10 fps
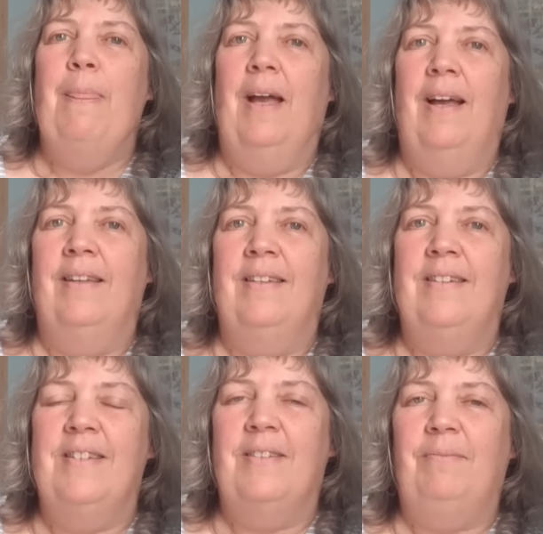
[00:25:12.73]

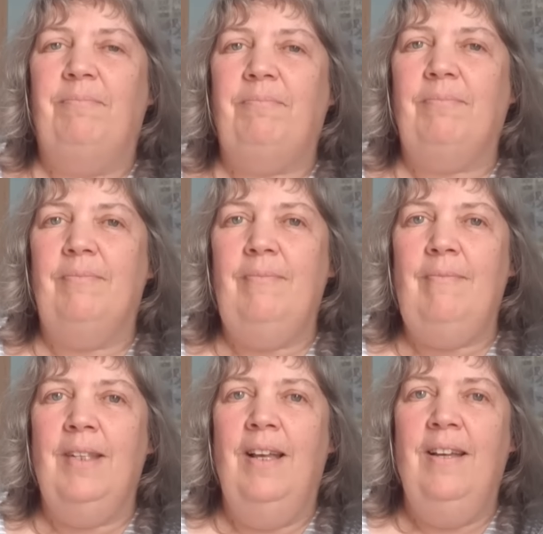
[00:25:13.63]
And
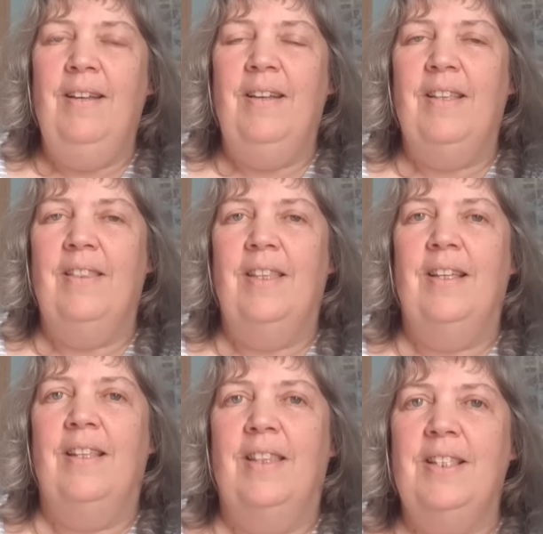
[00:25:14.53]

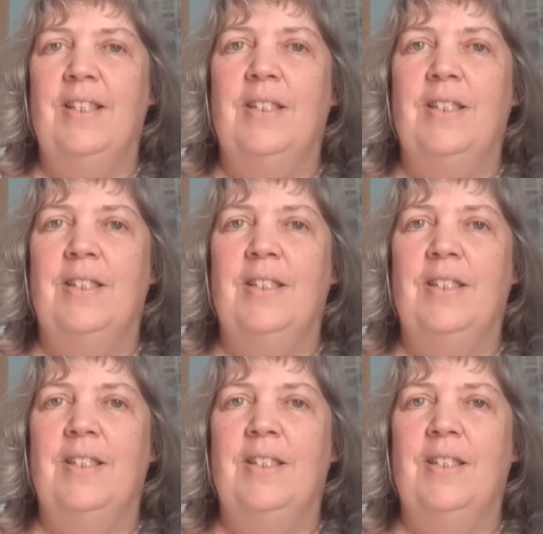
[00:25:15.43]
this